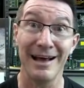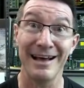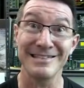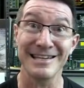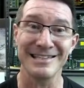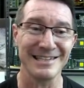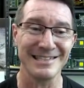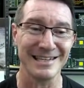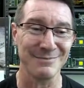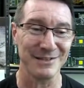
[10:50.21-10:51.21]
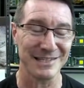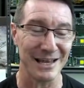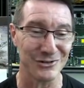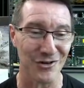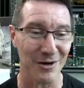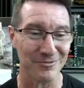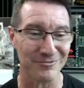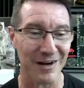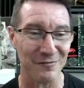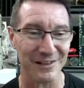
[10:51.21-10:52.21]
66% drop
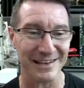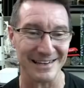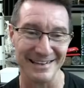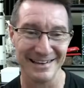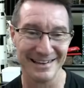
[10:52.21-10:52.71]
roughly,